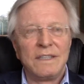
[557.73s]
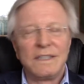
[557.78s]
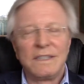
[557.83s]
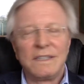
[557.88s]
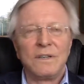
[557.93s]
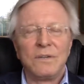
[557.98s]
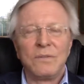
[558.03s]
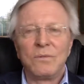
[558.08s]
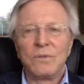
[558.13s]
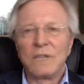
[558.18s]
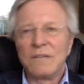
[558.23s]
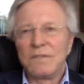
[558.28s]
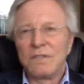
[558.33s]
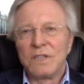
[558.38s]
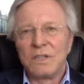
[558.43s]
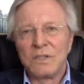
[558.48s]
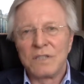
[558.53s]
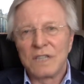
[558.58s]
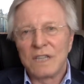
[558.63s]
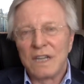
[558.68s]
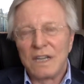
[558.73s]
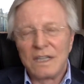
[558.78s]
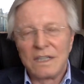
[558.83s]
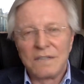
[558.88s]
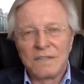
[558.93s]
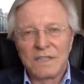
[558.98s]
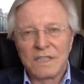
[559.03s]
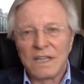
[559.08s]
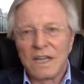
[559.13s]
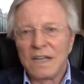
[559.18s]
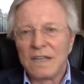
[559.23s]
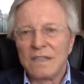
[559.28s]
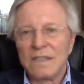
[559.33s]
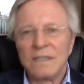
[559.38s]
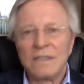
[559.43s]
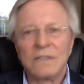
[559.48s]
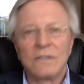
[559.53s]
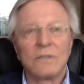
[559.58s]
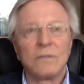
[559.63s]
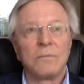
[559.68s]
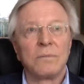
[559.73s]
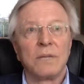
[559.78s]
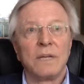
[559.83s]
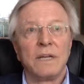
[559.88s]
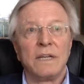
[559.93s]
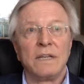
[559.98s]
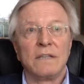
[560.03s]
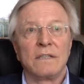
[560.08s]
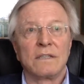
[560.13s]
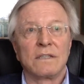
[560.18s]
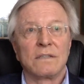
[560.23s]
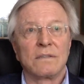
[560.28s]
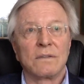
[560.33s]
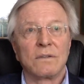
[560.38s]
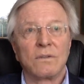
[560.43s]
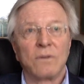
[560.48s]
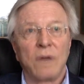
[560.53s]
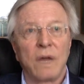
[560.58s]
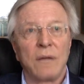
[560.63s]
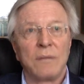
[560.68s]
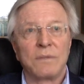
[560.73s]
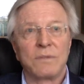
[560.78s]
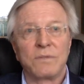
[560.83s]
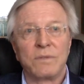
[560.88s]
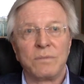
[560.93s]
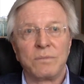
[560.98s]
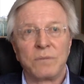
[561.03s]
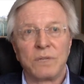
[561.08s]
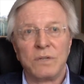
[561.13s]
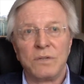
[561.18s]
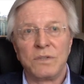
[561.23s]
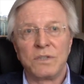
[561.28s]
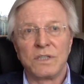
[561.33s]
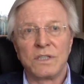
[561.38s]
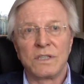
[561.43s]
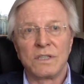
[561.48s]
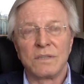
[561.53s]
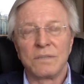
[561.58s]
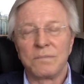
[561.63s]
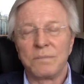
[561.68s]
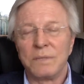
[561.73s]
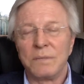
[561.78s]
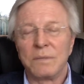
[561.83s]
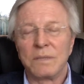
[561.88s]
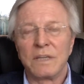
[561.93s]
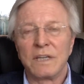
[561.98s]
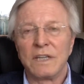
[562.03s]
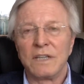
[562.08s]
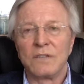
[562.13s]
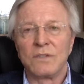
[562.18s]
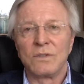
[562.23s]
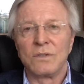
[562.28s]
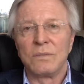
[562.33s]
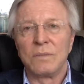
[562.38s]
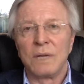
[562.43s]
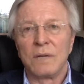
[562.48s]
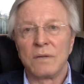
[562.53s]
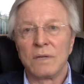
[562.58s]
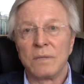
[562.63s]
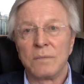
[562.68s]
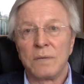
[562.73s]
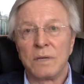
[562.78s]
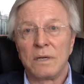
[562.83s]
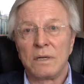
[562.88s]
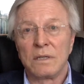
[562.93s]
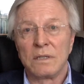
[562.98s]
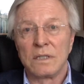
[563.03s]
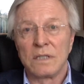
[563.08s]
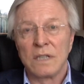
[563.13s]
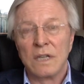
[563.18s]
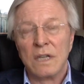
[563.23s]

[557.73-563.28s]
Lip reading: Whatever those kind of standard complaints, gripes, reproaches that people get into about their partners.